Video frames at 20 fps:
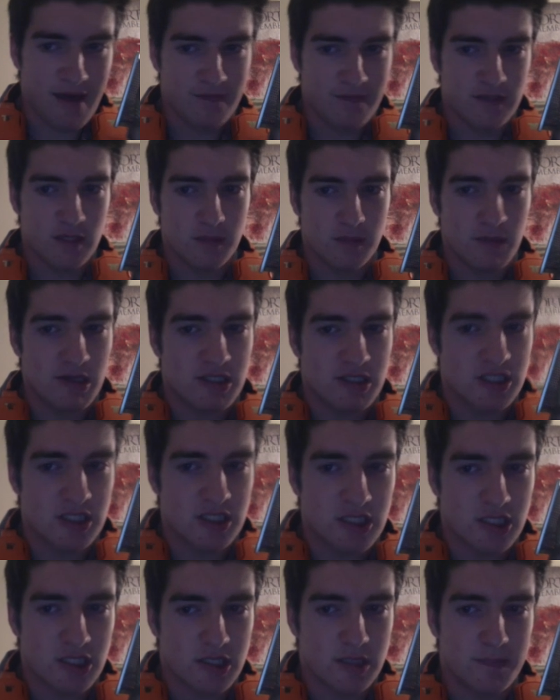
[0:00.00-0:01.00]
too
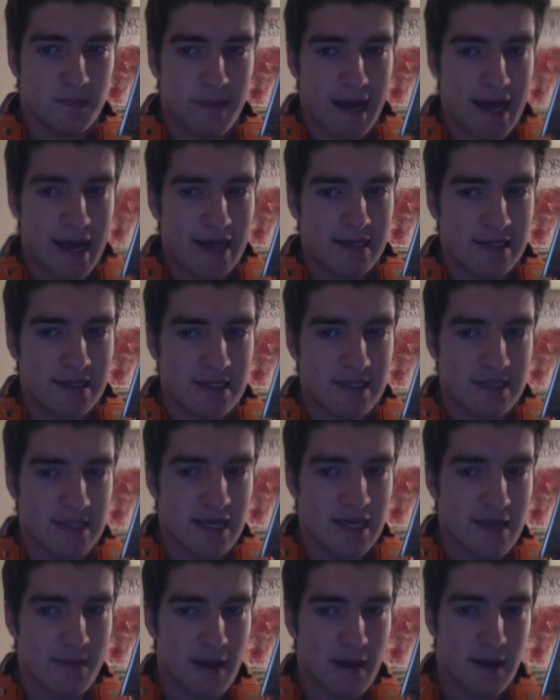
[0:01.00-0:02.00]
much bad to
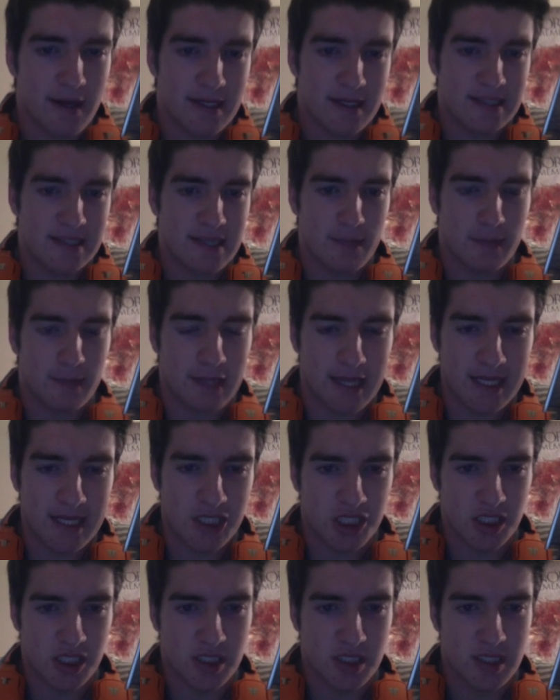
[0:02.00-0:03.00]
say about it except
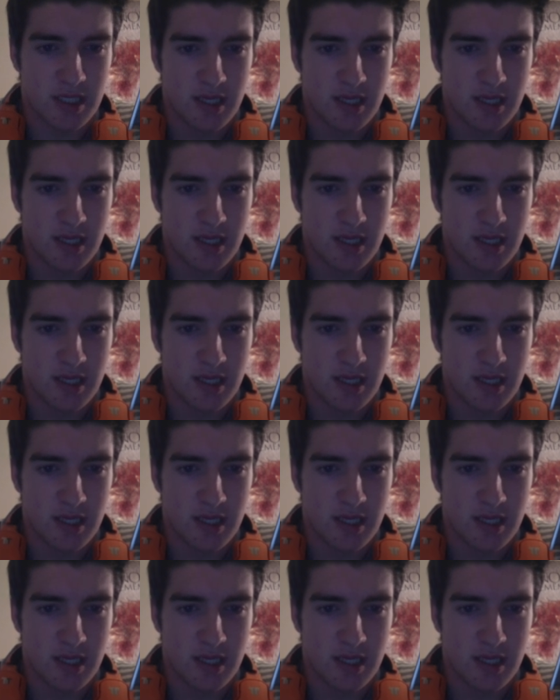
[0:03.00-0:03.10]
glitches,